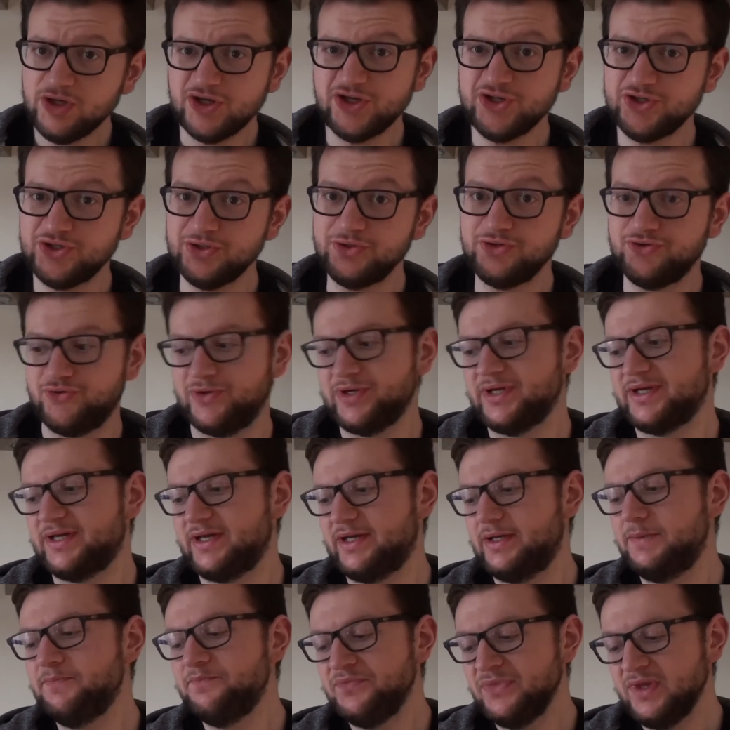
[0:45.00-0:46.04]
you shouldn't drink
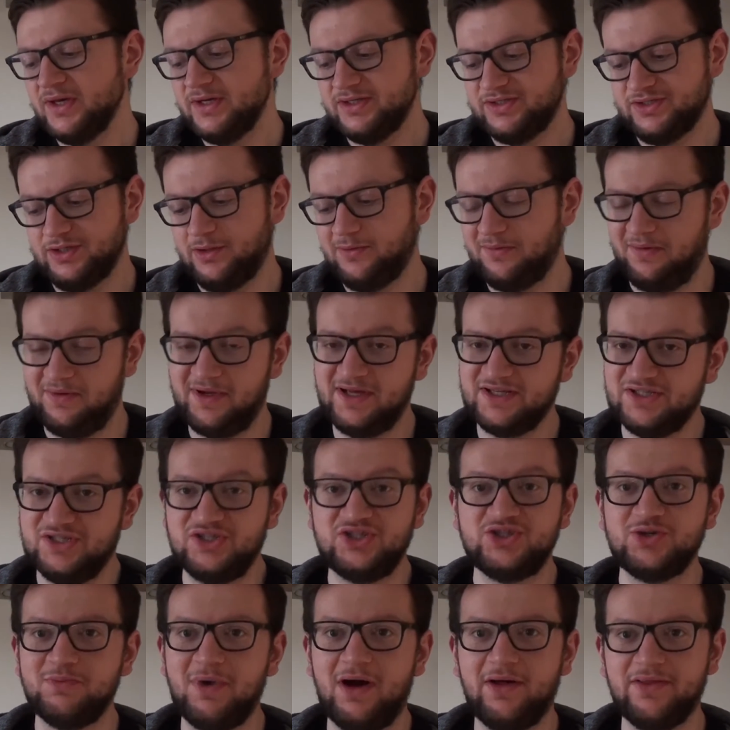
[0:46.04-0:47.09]
it. So I'm
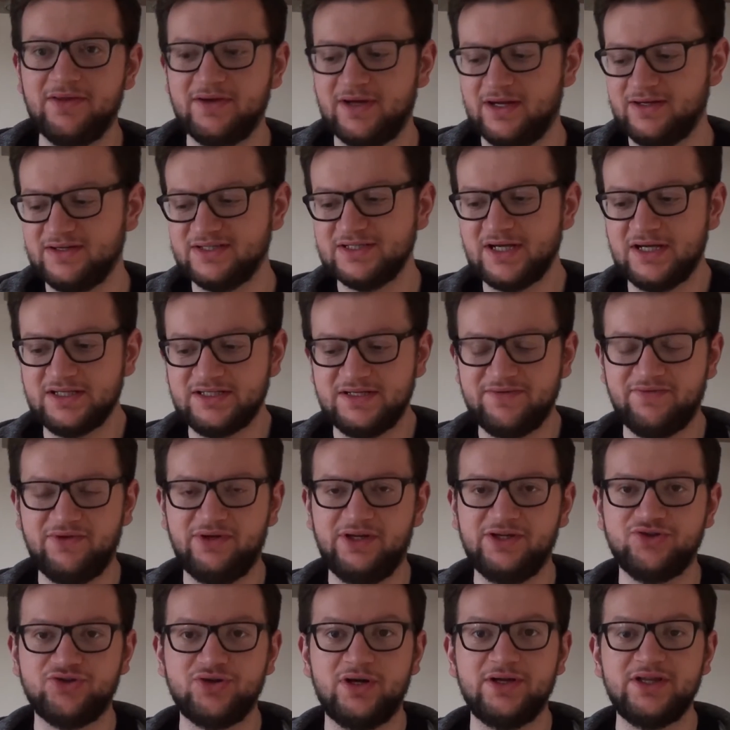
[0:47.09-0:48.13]
guessing somehow they kind of
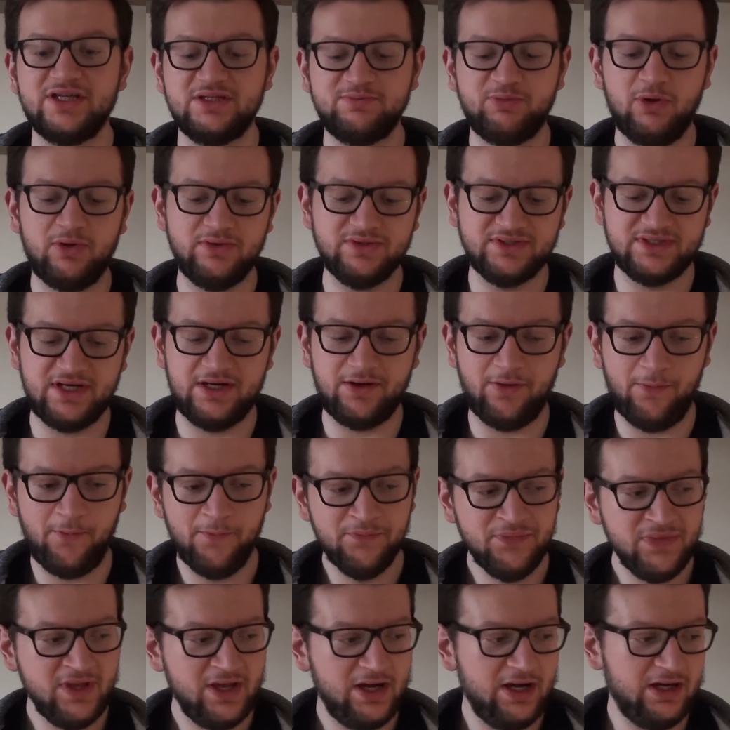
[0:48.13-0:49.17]
scientifically try these bottles out